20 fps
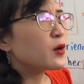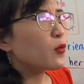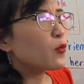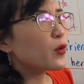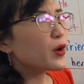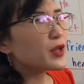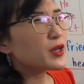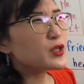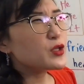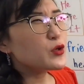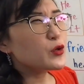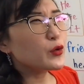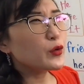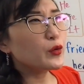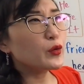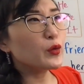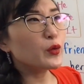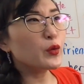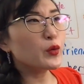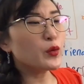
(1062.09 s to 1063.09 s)
When
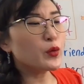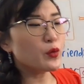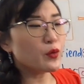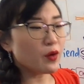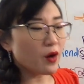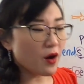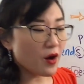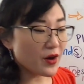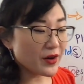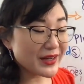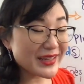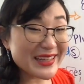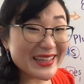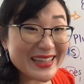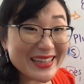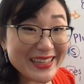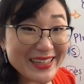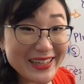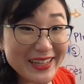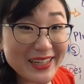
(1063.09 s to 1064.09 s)
you are
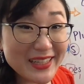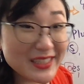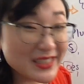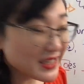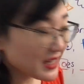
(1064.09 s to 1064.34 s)
eating